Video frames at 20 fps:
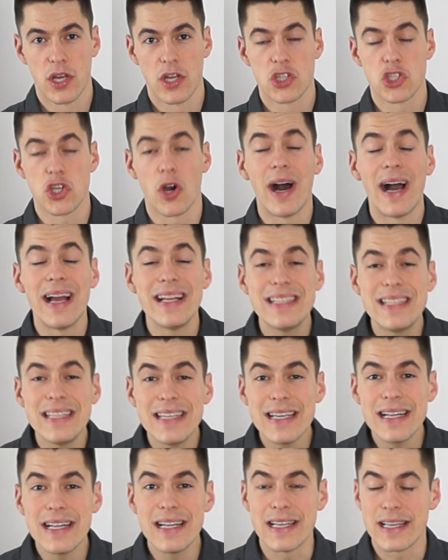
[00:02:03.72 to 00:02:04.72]
So
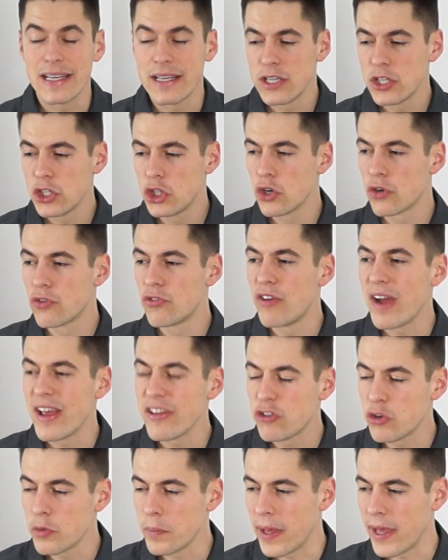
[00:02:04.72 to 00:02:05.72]
ideally, your
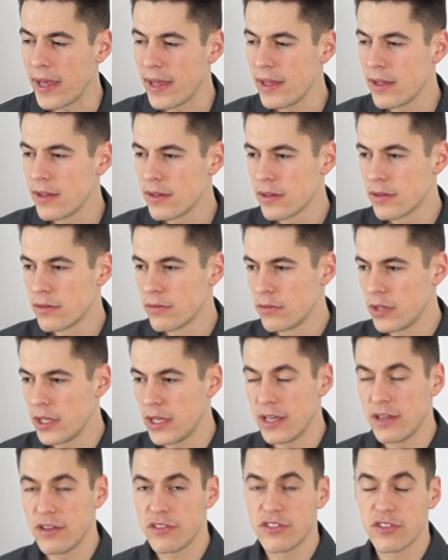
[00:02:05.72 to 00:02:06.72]
resume
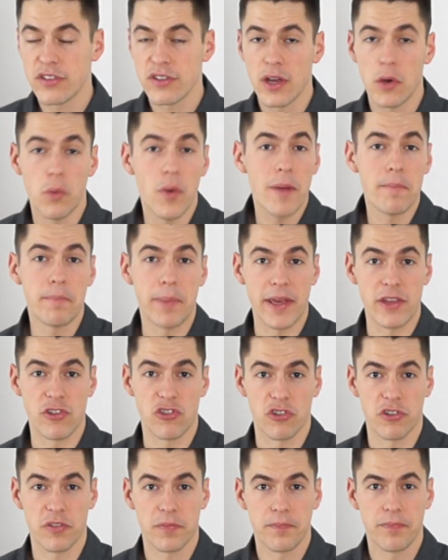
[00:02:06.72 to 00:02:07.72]
is a
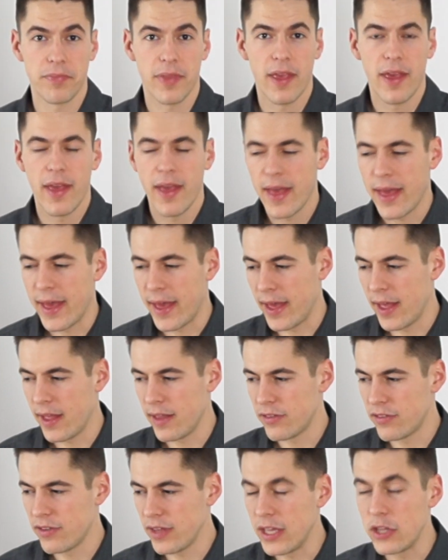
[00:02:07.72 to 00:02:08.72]
one-pager.
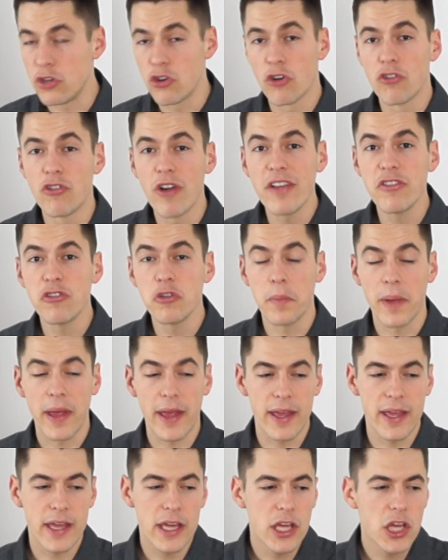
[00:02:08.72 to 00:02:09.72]
And in your
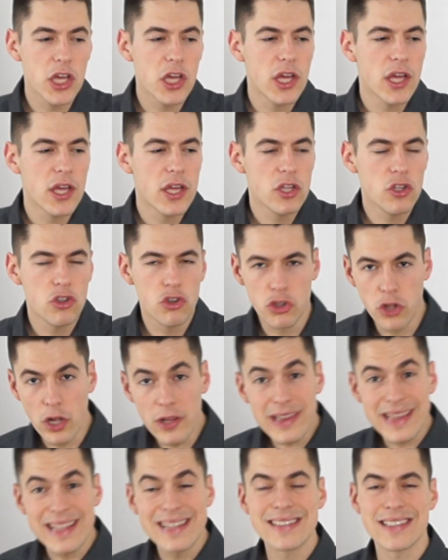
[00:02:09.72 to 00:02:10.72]
resume, you
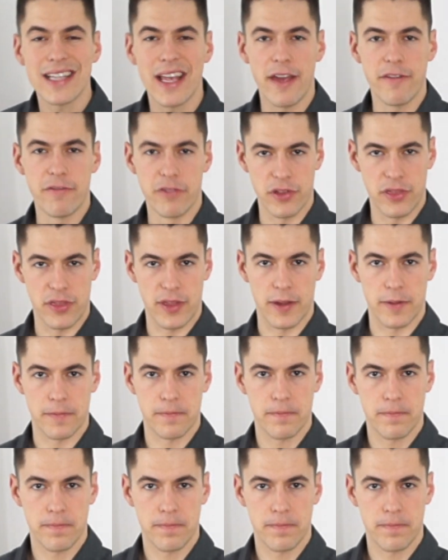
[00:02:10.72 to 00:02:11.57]
don't list everything.